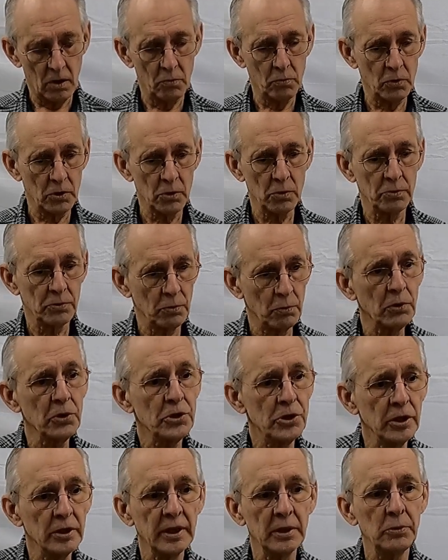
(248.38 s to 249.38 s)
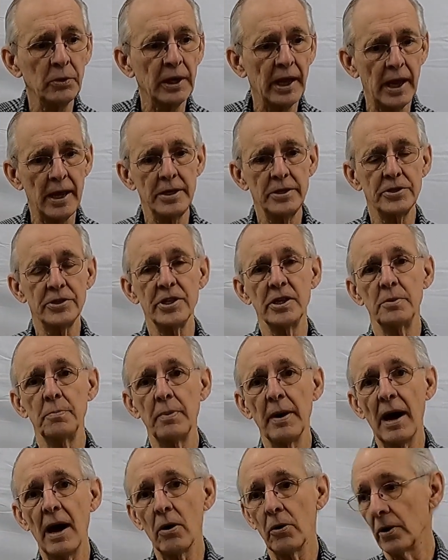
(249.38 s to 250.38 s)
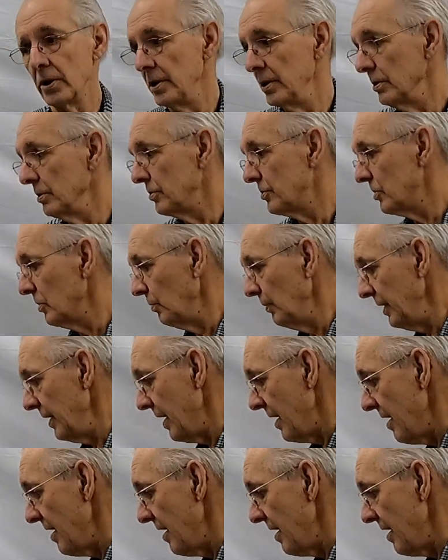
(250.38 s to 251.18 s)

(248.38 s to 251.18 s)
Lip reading: we're dealing with AC power here. So we